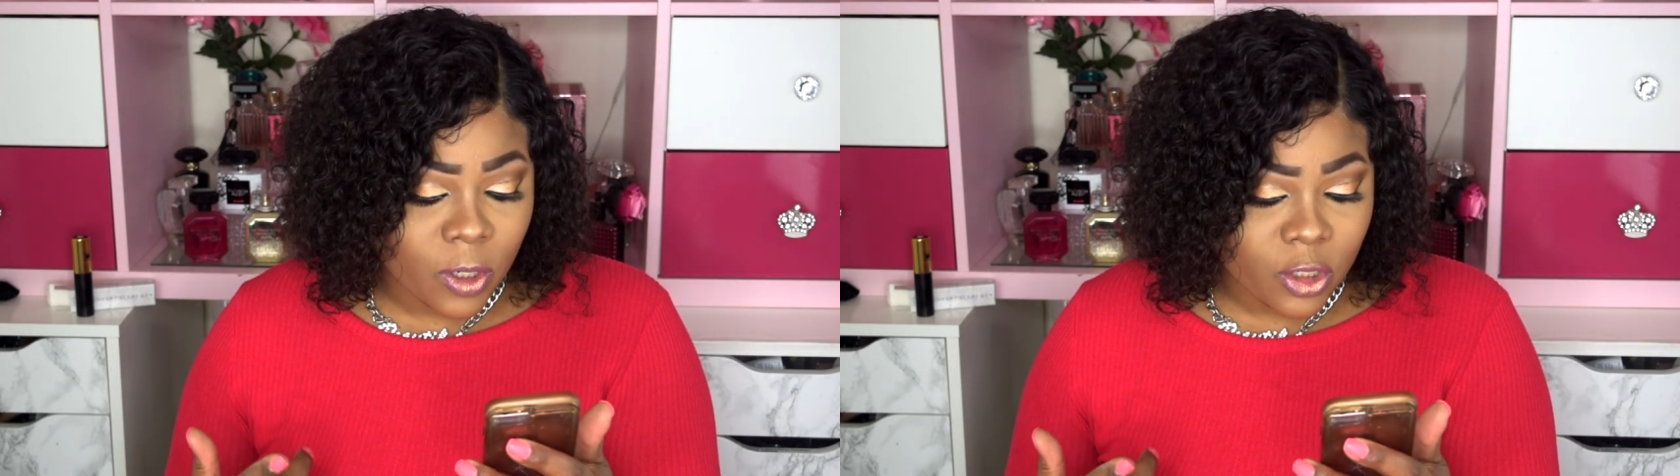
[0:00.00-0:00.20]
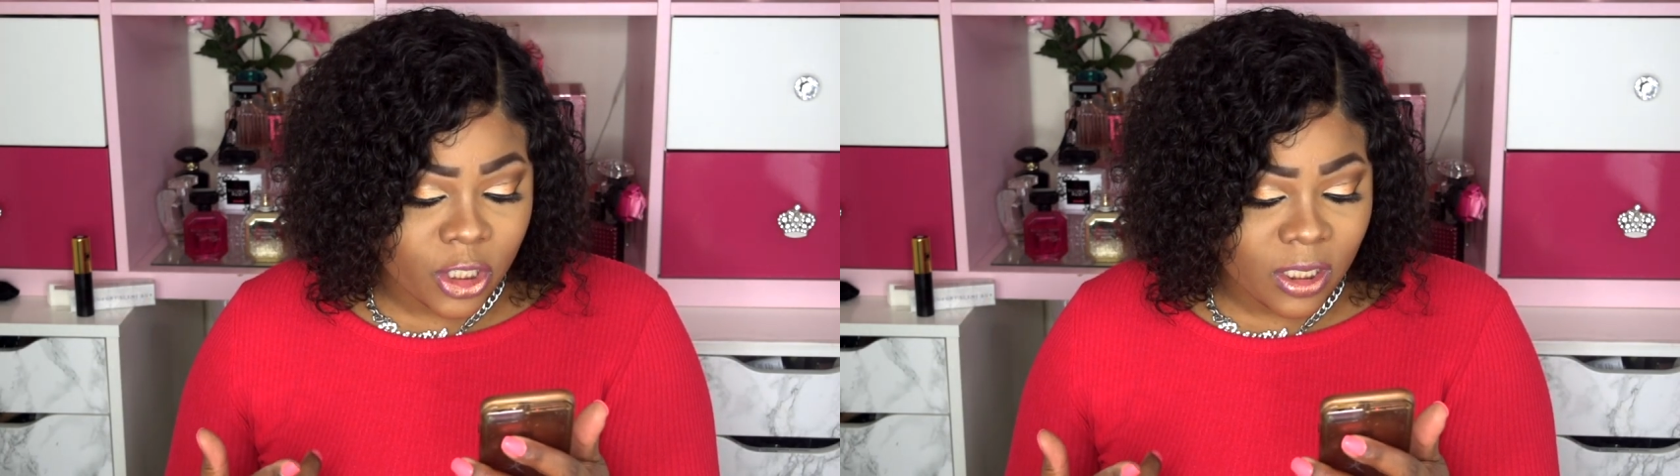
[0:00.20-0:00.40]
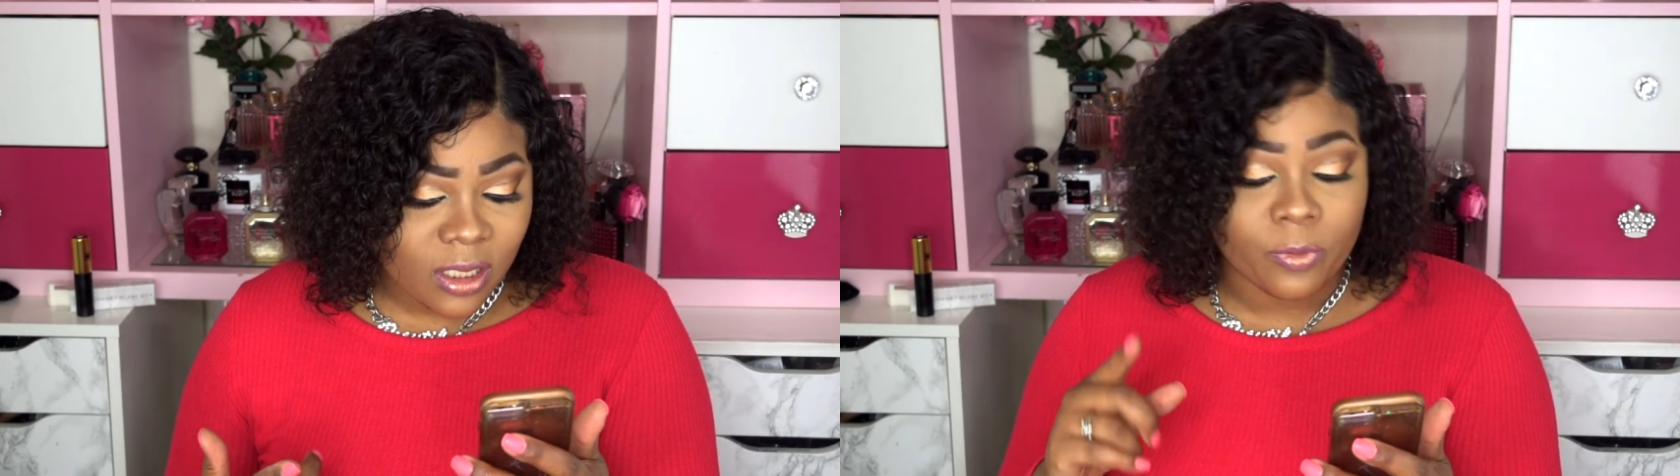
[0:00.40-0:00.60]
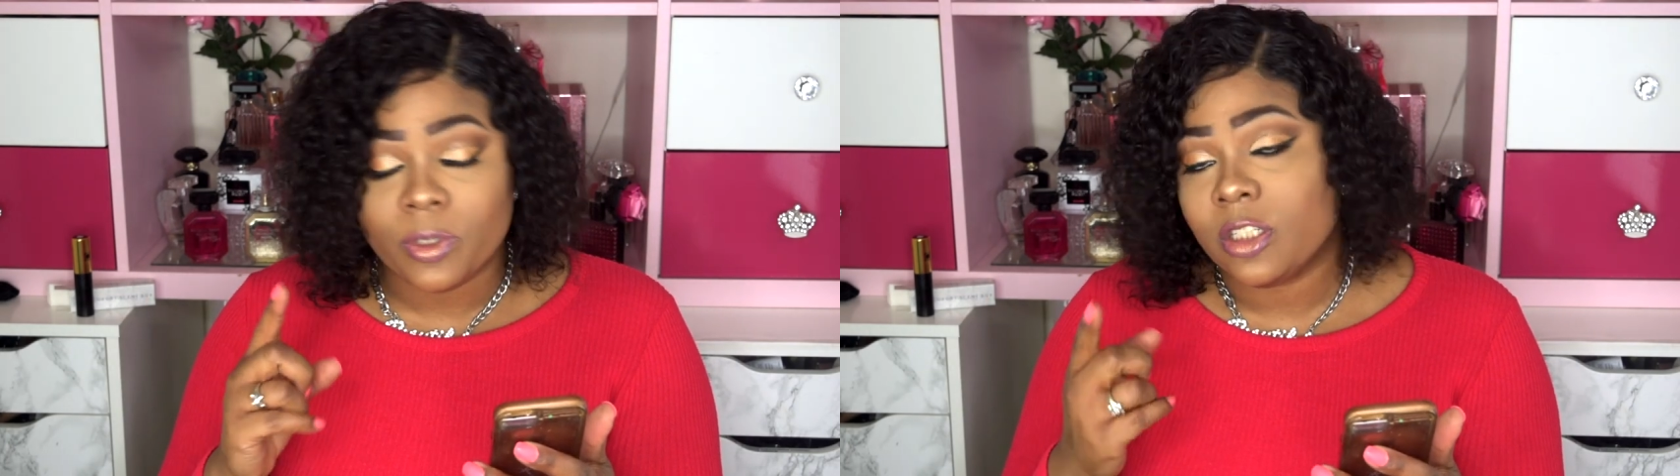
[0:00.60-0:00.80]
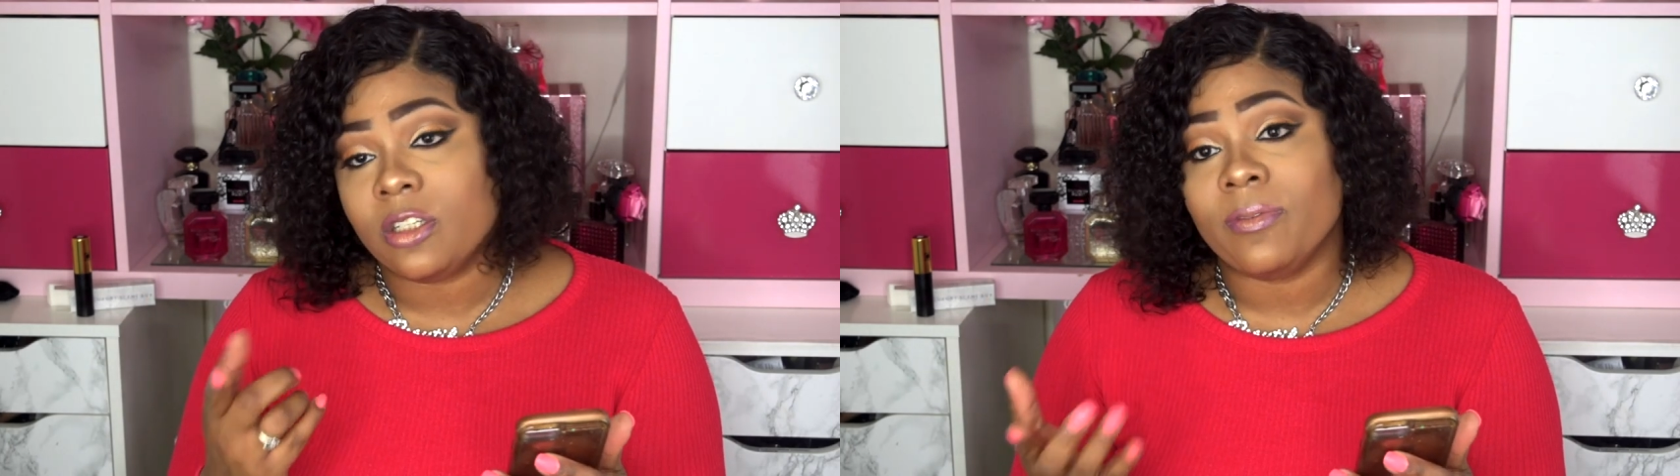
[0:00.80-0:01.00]
purchase,
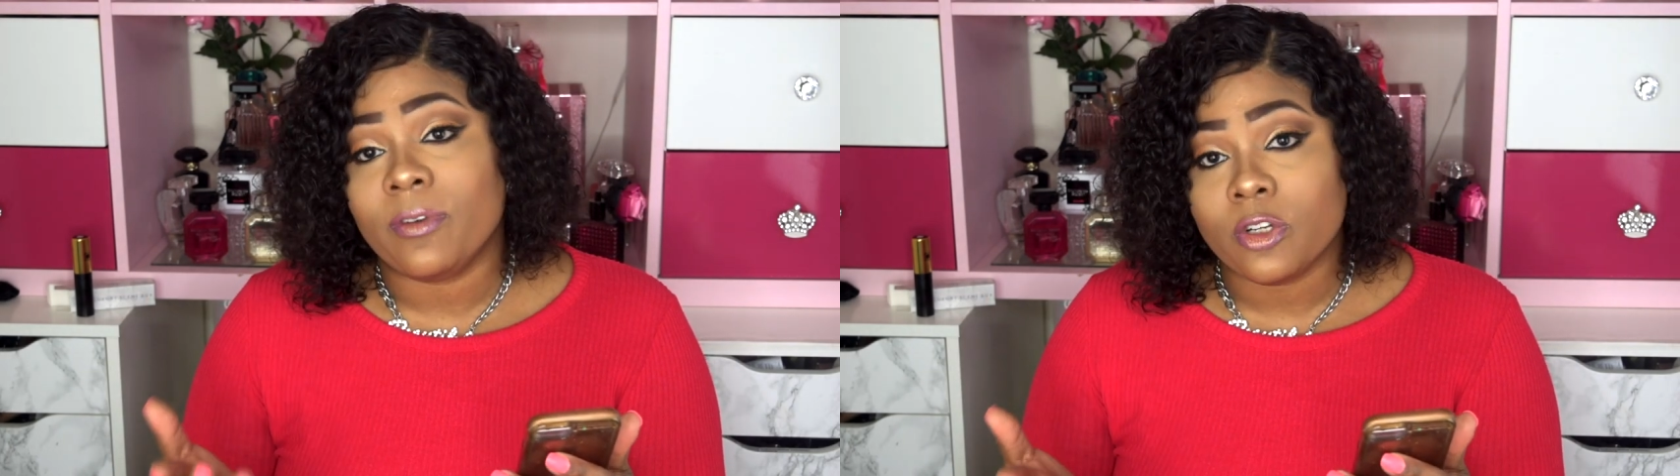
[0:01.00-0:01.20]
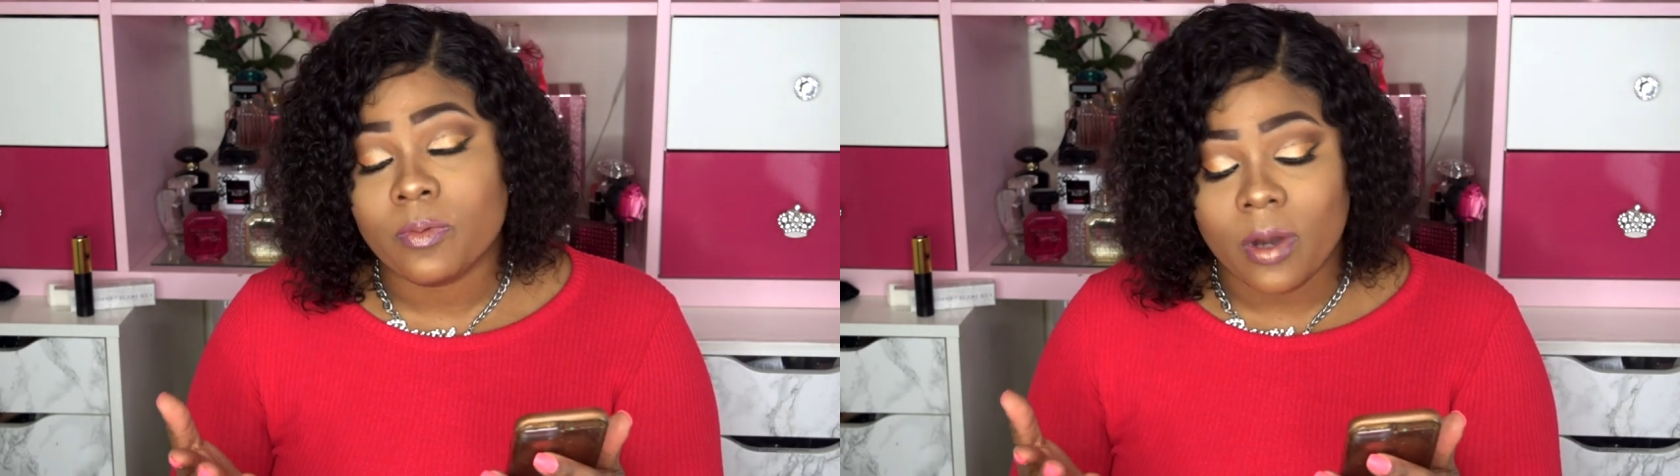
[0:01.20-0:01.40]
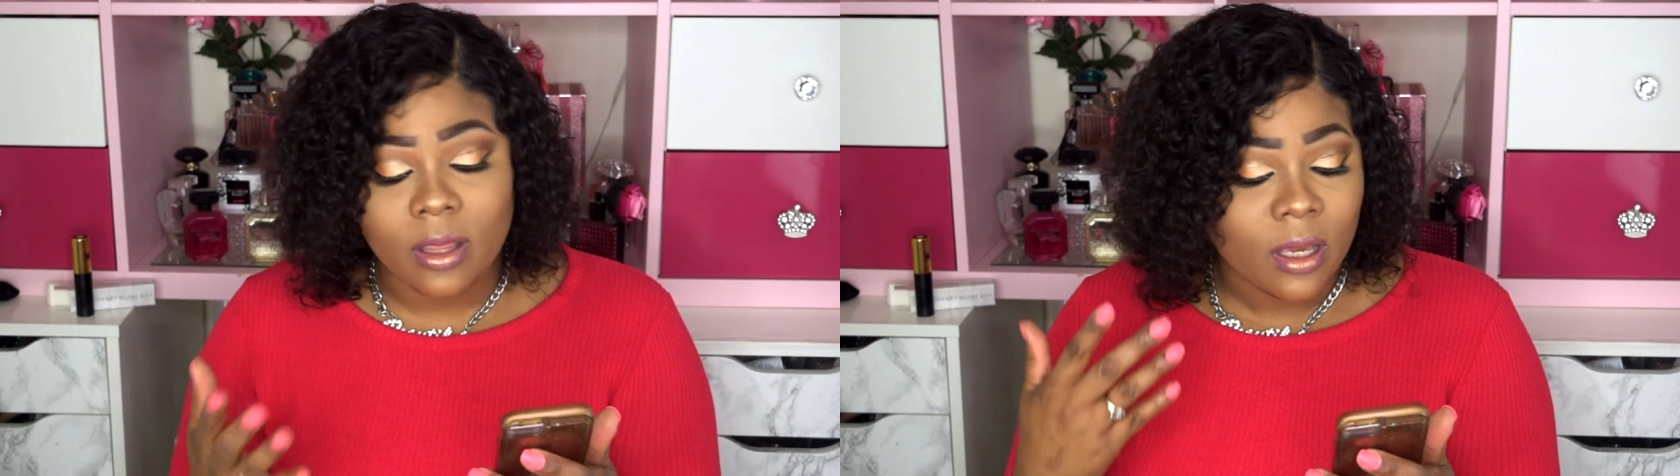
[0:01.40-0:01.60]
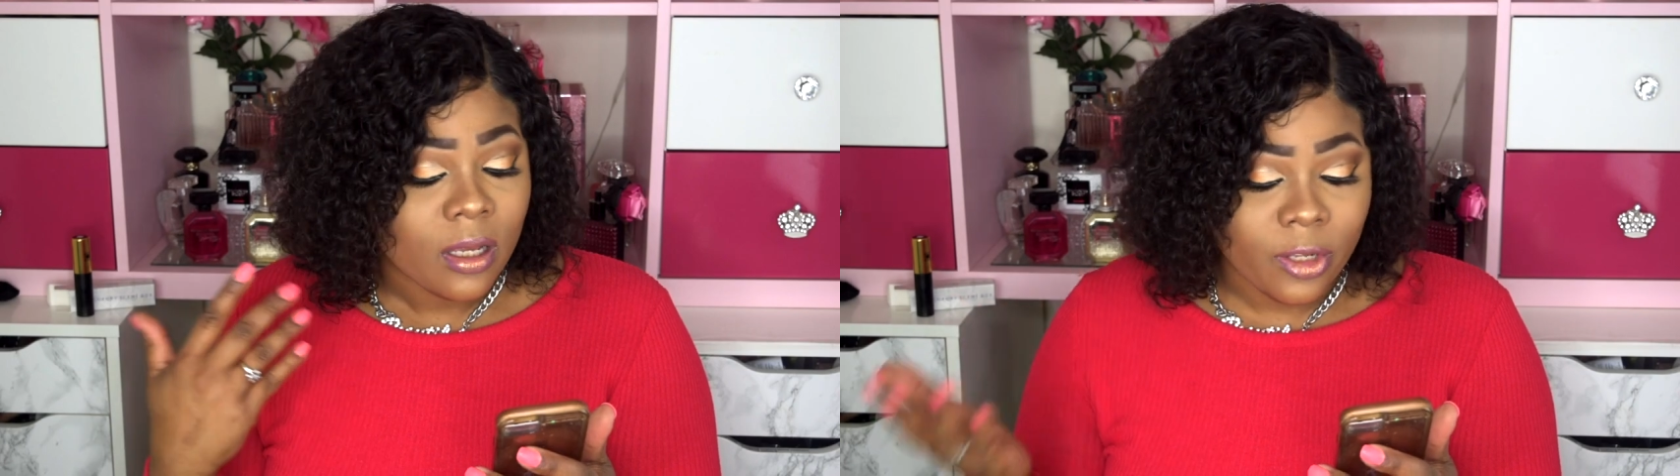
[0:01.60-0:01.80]
which is your first month.